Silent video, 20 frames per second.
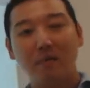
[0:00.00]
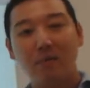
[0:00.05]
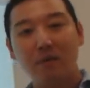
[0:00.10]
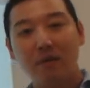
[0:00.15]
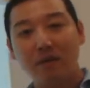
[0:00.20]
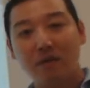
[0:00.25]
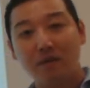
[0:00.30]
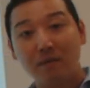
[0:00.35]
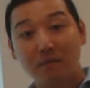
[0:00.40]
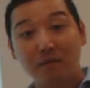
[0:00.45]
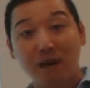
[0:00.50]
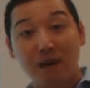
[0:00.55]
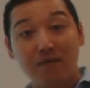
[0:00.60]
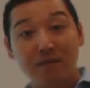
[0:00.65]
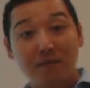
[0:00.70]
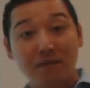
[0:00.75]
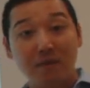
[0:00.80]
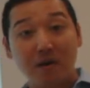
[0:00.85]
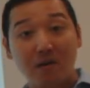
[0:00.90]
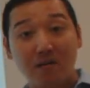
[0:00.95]
with the
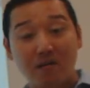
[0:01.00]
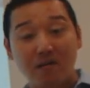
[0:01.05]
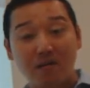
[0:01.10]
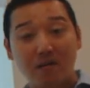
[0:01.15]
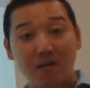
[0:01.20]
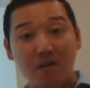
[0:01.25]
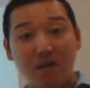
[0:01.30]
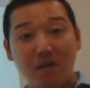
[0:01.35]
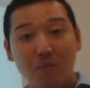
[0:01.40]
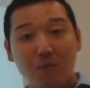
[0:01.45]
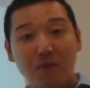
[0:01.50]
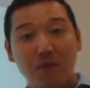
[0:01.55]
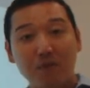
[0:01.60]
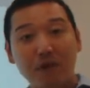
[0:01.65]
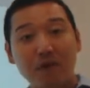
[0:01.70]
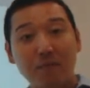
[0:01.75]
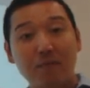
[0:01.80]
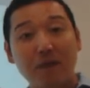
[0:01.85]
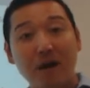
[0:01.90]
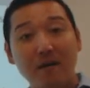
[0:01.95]
profit margins, with the
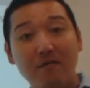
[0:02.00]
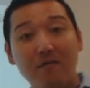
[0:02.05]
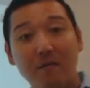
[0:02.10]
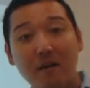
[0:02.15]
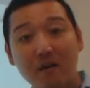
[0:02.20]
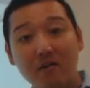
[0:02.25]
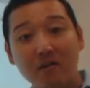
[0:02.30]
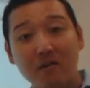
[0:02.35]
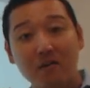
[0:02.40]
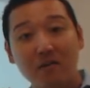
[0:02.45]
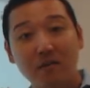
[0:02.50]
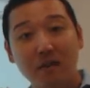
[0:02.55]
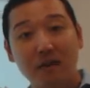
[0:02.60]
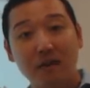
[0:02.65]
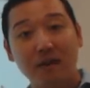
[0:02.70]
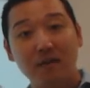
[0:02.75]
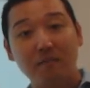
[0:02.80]
greater profit margins,